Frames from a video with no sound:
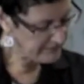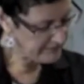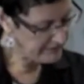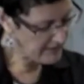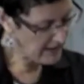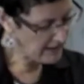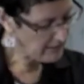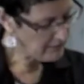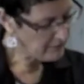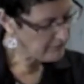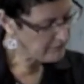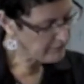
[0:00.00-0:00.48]

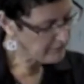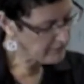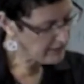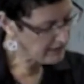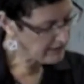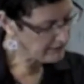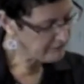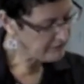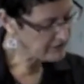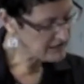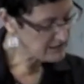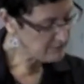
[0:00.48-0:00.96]
that
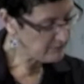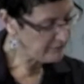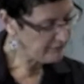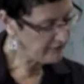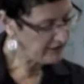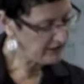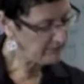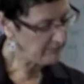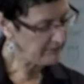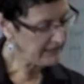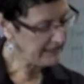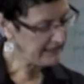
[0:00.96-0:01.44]
uh, victim
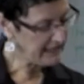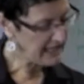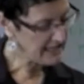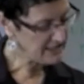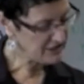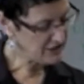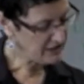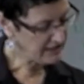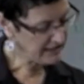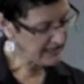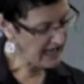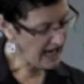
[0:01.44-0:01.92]
offender
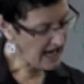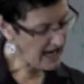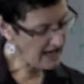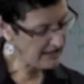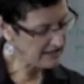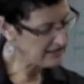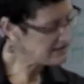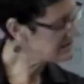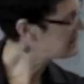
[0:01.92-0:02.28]
mediation can